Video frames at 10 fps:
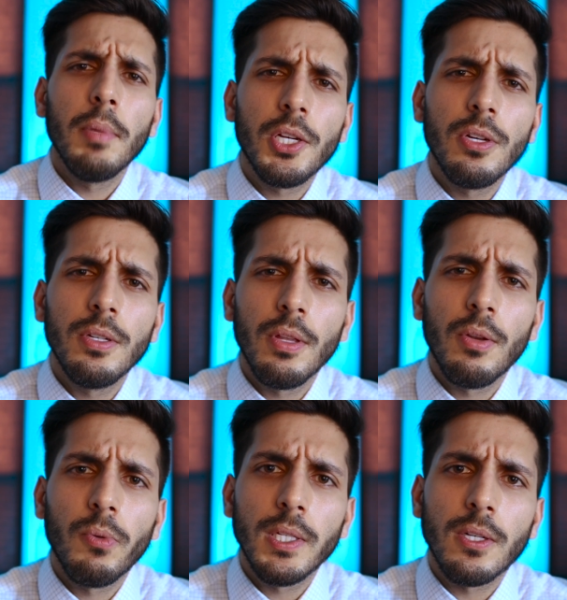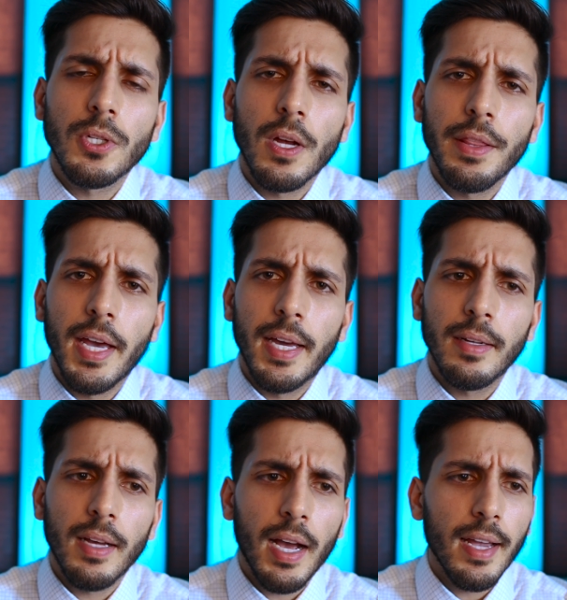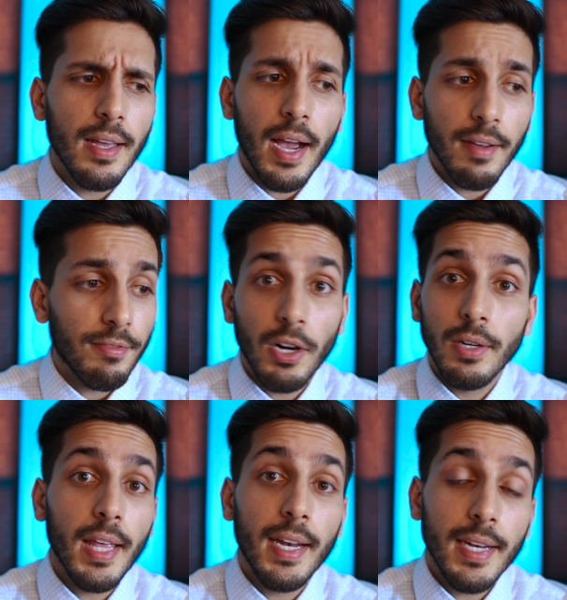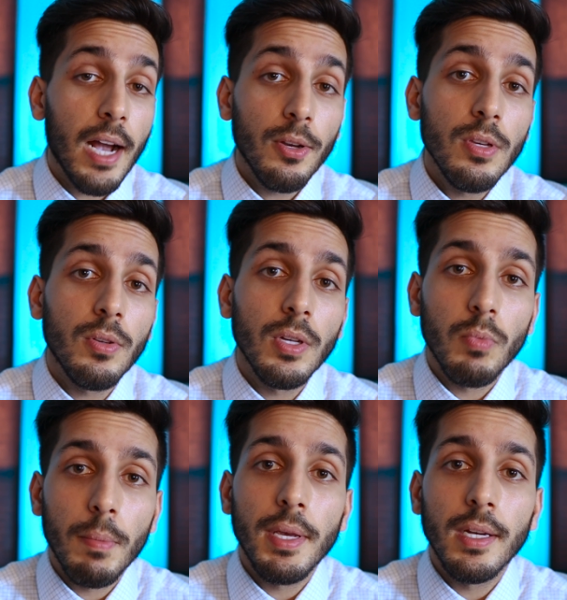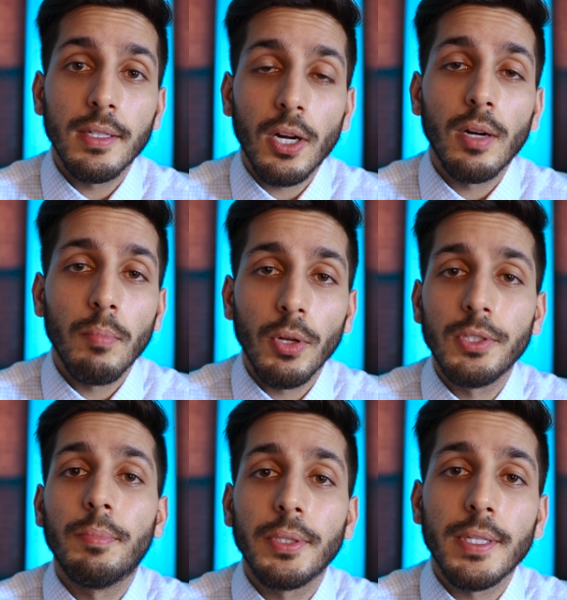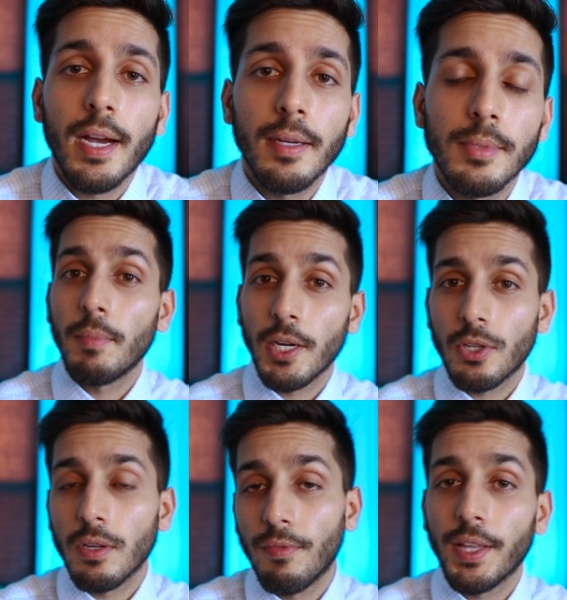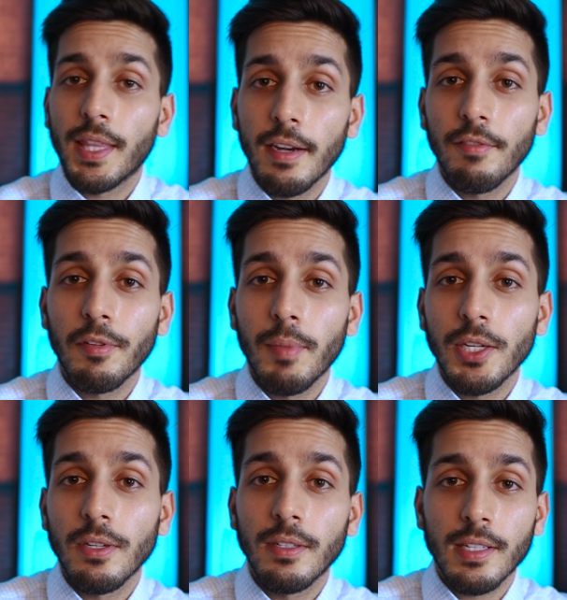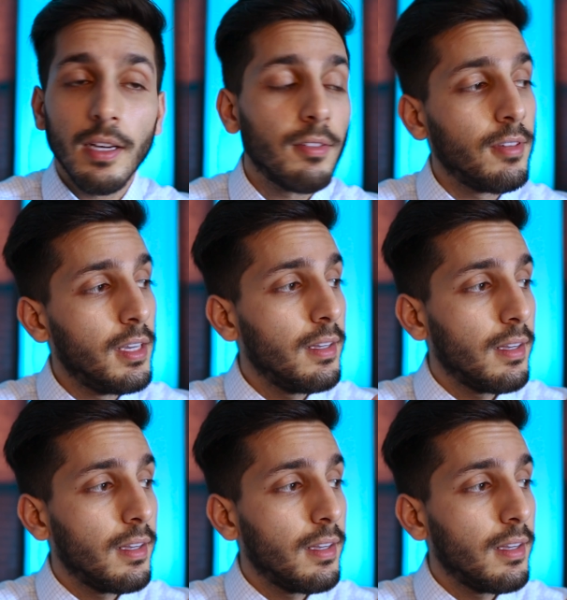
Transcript: Make sure you do the research on that. I, I've heard that now you could repeat a term multiple times. Make sure you vet that information yourself.